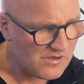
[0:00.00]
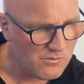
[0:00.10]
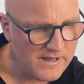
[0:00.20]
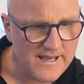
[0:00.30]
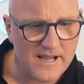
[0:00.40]

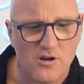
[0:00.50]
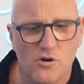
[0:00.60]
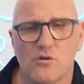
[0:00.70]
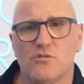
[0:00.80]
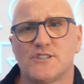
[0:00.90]
we get
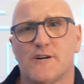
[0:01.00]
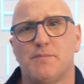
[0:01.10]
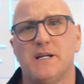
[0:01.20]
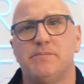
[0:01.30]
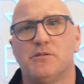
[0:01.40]
calls off
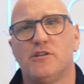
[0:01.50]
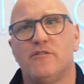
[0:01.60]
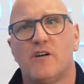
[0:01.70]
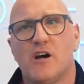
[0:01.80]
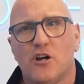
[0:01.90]
people
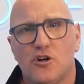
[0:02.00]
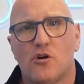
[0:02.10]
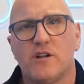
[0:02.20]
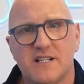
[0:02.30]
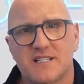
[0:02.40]
who've
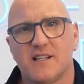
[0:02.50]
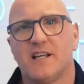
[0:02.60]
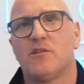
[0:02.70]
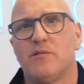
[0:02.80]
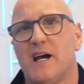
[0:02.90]
gone into
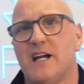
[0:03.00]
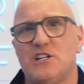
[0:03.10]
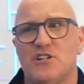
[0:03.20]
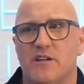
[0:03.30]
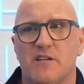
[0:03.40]

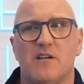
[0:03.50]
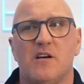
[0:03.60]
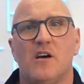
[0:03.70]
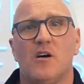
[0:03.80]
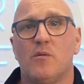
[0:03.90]
liquidation
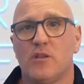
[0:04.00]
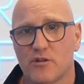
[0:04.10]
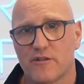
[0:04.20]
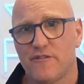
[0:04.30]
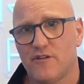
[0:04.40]
with
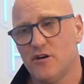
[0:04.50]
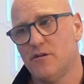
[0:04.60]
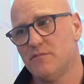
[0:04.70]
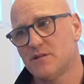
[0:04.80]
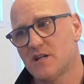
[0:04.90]
other
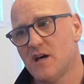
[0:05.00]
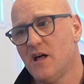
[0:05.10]
firms.